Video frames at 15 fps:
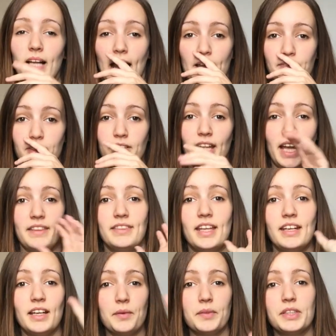After that,
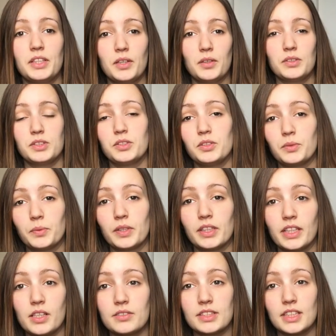then I would go to the
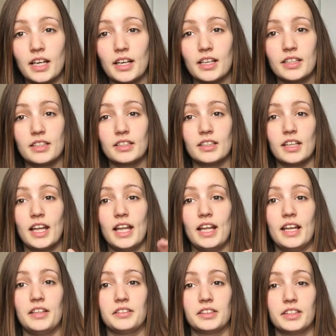workout side
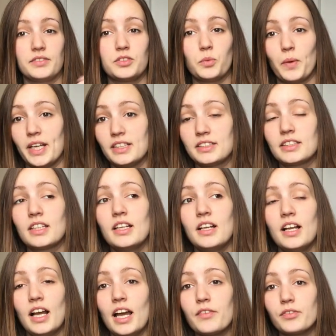and lift weights.
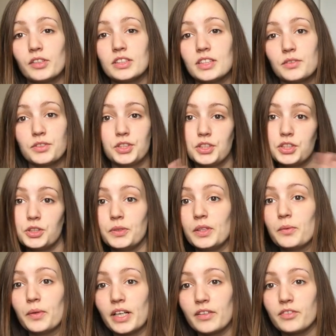At first I was just
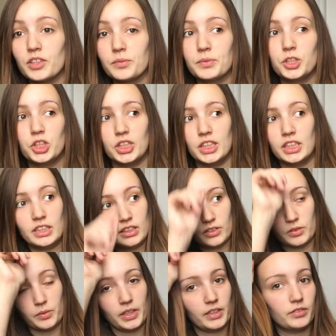doing whatever machine
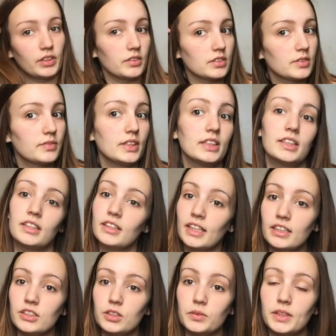or whatever I was feeling
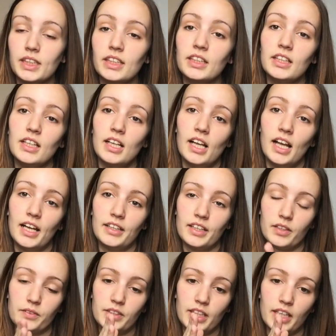like doing, and then
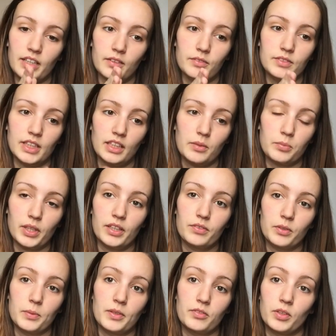I would kind of take a break
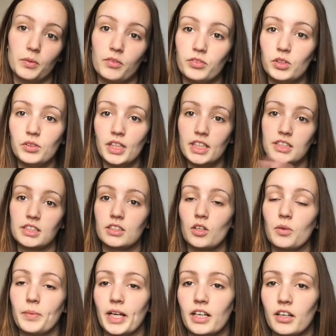from it for a few days and
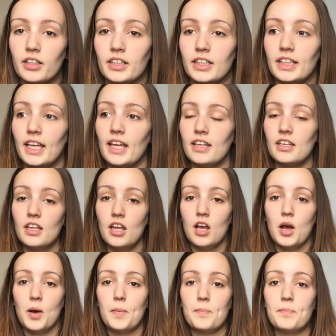go back on it again.
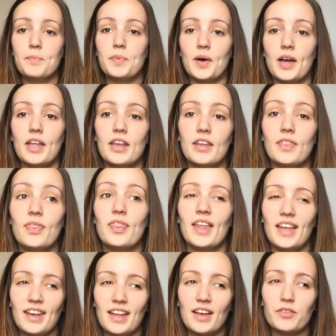But
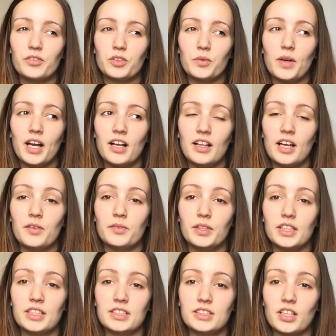then after a while, I
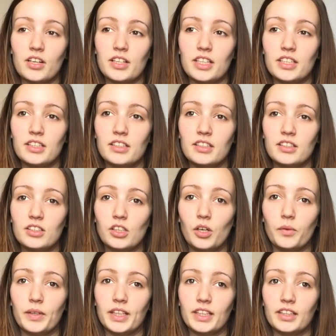really started
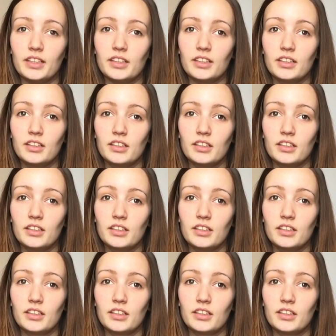going,